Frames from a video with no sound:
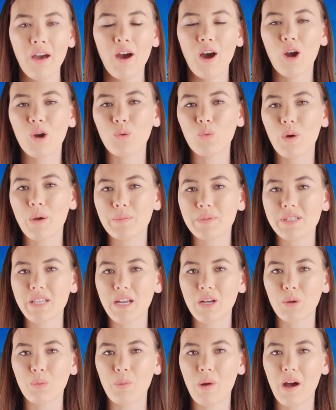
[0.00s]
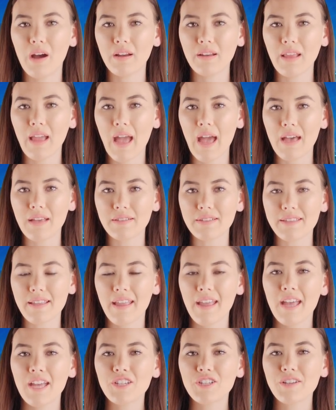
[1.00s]
our website or podcast,
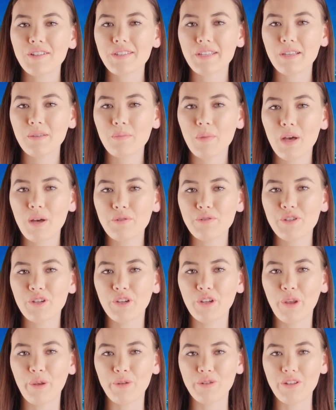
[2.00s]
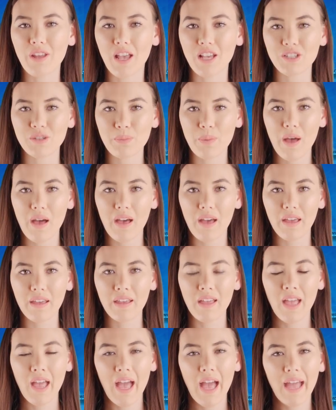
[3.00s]
just email to
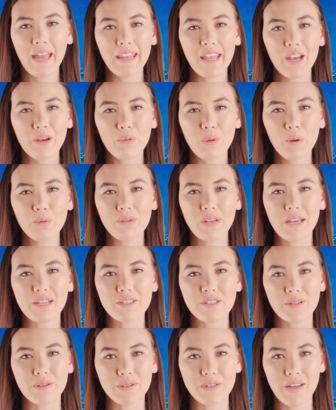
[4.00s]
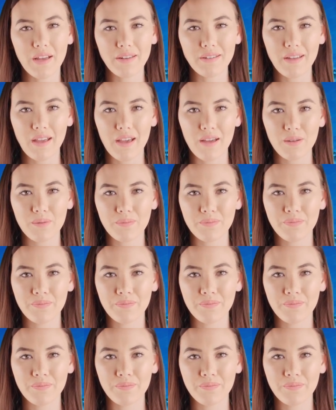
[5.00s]
news-spy@aero-news.net.